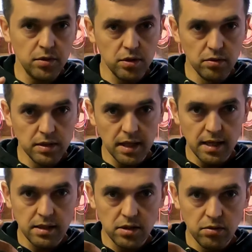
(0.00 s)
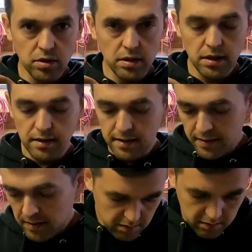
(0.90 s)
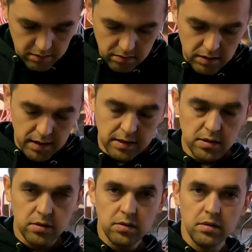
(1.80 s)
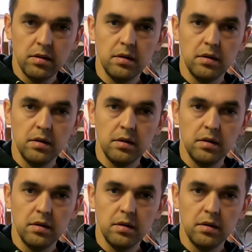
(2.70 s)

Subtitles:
two sides usually. So these are